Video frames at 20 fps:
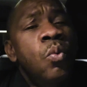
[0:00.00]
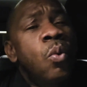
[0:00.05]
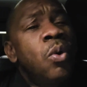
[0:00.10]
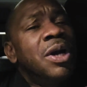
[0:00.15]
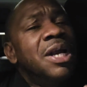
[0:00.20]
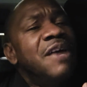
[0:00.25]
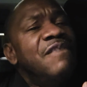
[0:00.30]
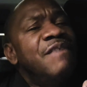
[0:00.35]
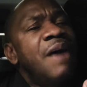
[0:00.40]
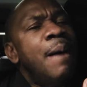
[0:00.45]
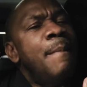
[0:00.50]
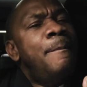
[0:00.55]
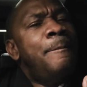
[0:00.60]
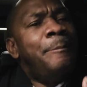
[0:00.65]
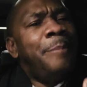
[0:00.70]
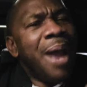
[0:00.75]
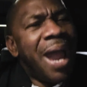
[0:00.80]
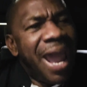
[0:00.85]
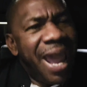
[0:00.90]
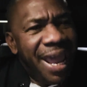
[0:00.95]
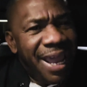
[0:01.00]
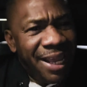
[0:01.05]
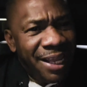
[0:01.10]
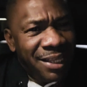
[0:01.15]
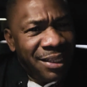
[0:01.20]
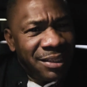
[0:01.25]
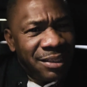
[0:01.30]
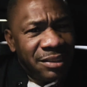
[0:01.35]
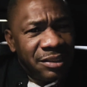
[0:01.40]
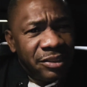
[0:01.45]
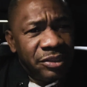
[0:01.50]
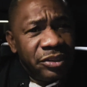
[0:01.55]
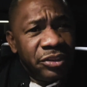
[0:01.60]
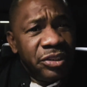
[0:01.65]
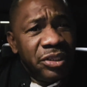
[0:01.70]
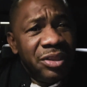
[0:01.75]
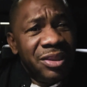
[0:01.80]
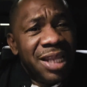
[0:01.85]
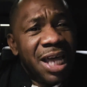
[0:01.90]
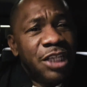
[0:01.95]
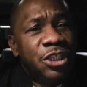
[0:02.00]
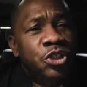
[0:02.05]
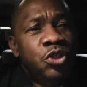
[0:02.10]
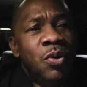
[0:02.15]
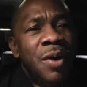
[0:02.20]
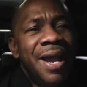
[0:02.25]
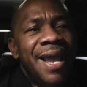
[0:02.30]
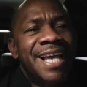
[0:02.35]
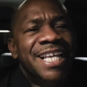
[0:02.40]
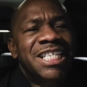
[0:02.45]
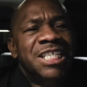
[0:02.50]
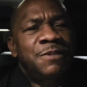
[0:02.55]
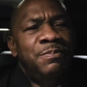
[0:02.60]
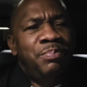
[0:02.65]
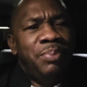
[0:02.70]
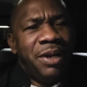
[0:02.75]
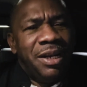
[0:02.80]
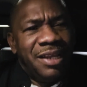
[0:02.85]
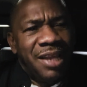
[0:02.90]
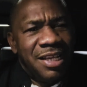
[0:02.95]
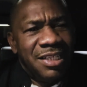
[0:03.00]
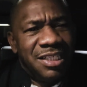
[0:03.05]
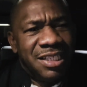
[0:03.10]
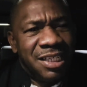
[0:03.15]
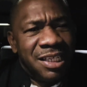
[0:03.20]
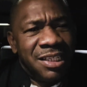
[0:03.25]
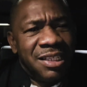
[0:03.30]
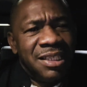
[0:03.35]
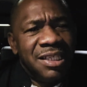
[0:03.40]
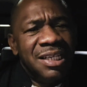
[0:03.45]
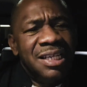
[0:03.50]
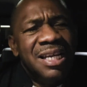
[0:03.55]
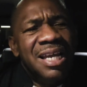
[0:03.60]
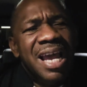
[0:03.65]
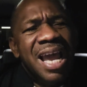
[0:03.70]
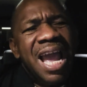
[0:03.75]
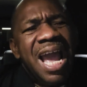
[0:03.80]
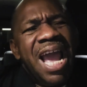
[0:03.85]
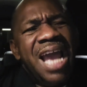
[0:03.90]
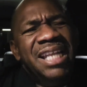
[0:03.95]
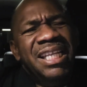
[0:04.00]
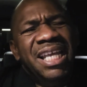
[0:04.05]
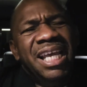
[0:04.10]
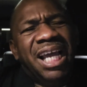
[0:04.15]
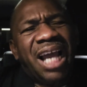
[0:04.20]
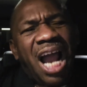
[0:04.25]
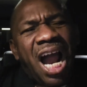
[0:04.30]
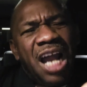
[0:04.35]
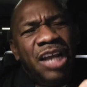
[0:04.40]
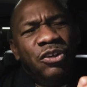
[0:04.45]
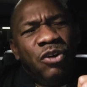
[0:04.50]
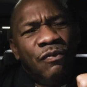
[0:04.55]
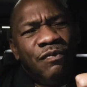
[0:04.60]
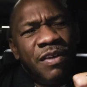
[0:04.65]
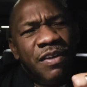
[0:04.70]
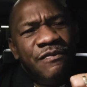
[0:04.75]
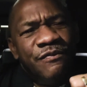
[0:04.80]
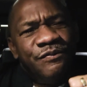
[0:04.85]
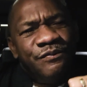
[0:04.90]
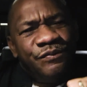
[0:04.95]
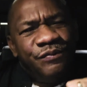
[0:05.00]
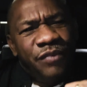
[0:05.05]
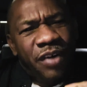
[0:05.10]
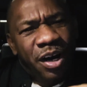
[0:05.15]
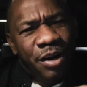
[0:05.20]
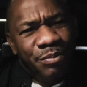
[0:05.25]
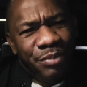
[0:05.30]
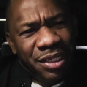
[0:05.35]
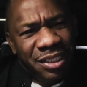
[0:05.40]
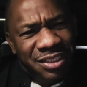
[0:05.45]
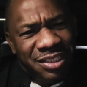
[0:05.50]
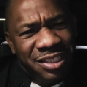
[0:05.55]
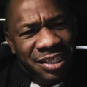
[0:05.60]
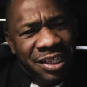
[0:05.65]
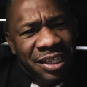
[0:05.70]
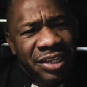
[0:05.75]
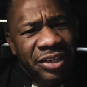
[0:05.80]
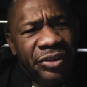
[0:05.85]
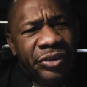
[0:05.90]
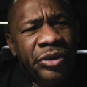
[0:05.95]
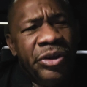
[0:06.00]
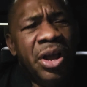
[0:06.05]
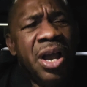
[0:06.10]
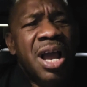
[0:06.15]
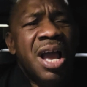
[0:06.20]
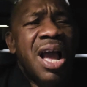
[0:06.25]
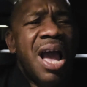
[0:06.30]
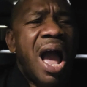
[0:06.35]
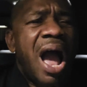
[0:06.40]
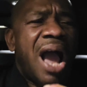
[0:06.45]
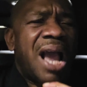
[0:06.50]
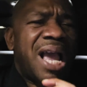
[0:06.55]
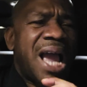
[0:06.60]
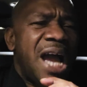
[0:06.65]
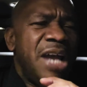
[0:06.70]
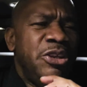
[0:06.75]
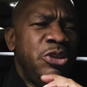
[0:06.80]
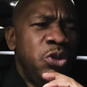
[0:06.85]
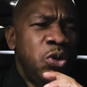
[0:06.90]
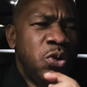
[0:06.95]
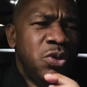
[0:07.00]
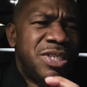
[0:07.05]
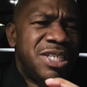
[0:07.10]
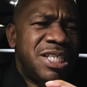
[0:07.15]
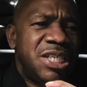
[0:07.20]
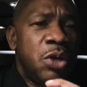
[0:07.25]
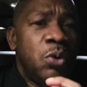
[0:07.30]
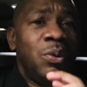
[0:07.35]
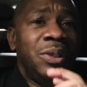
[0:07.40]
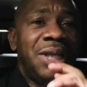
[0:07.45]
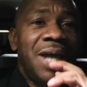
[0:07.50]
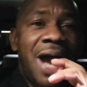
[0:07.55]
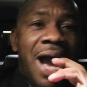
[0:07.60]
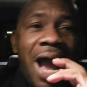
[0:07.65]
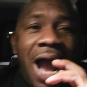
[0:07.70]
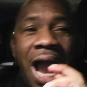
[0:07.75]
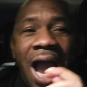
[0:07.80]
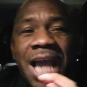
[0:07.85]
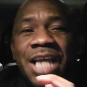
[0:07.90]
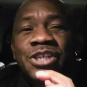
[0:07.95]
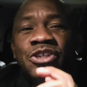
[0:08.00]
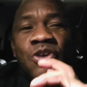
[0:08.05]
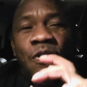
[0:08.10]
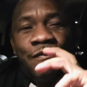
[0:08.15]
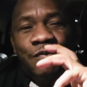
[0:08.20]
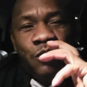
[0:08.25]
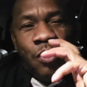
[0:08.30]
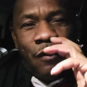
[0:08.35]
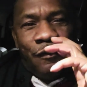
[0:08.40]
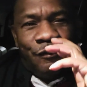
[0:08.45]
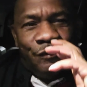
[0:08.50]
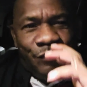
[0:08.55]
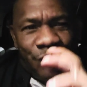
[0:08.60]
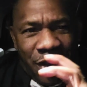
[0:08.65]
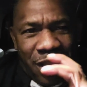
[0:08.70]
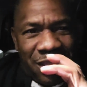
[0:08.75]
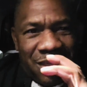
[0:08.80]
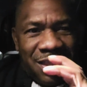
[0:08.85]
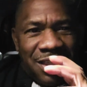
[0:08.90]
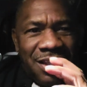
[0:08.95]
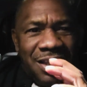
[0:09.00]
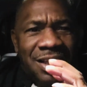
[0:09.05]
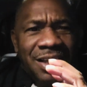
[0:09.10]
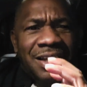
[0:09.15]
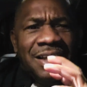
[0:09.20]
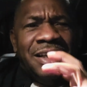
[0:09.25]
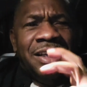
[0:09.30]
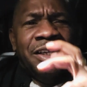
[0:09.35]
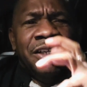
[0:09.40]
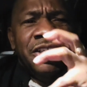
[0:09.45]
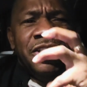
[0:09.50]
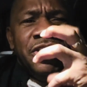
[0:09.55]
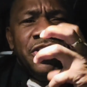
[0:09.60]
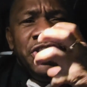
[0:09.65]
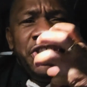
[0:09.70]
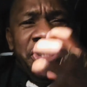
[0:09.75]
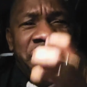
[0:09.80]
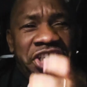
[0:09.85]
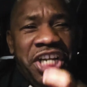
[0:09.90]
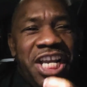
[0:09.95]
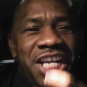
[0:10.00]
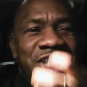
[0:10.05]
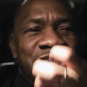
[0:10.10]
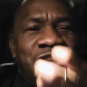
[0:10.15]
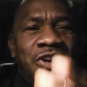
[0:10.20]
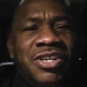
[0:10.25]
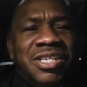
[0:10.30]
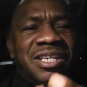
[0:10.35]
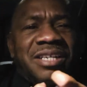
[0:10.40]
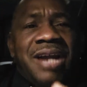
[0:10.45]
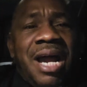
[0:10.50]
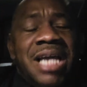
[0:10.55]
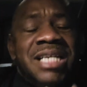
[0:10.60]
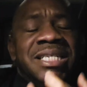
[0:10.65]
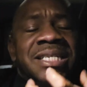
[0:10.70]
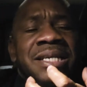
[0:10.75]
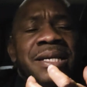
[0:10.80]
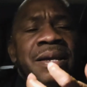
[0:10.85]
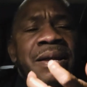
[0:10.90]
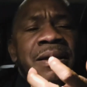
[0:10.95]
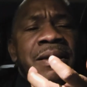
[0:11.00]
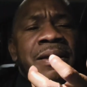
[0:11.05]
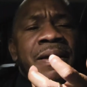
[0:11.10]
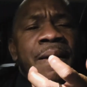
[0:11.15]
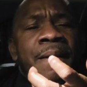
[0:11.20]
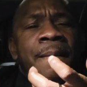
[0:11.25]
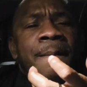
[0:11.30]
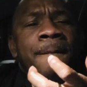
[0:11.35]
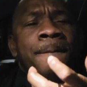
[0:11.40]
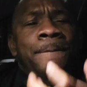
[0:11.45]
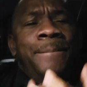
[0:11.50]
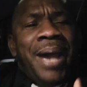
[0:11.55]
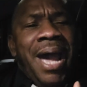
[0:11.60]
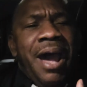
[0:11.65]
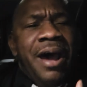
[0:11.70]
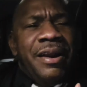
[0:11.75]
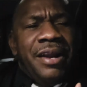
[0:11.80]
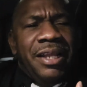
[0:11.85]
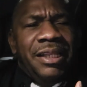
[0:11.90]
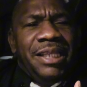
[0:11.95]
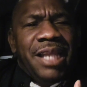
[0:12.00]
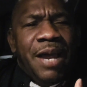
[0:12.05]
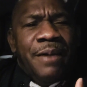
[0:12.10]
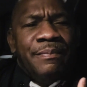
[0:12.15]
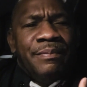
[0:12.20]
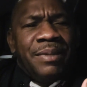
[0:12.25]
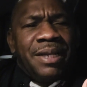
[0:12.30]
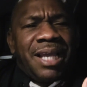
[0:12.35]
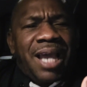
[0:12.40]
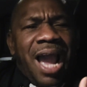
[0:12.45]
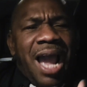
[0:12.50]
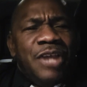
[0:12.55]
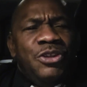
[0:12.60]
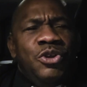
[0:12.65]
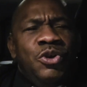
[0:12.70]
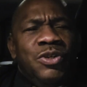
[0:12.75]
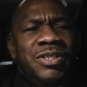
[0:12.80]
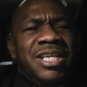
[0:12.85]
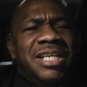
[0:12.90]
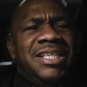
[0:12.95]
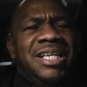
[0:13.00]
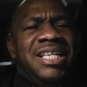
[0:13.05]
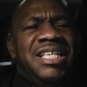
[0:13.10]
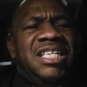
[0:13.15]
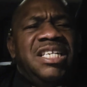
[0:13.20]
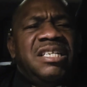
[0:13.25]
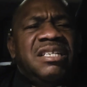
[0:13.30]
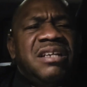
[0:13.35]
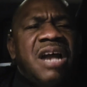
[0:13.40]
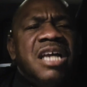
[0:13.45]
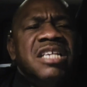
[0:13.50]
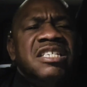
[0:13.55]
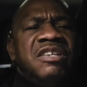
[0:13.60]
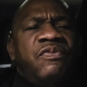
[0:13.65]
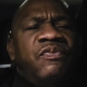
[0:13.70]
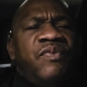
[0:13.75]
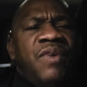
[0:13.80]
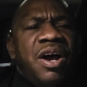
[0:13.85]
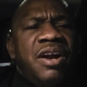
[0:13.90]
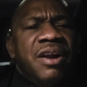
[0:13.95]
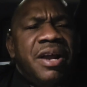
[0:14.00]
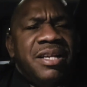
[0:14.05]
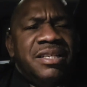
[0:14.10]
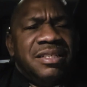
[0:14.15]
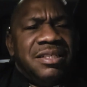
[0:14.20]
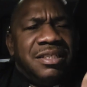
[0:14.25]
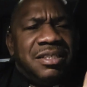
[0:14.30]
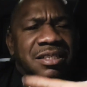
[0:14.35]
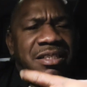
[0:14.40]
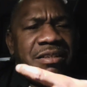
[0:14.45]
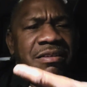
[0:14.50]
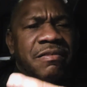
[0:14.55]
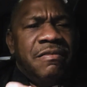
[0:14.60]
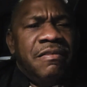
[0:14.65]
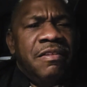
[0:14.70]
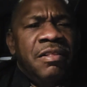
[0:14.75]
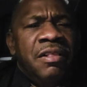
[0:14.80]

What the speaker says: whatever pain that you are experiencing, any kind of infirmity, can you see with the eyes of your faith Jesus Christ bearing them? Can you see the transference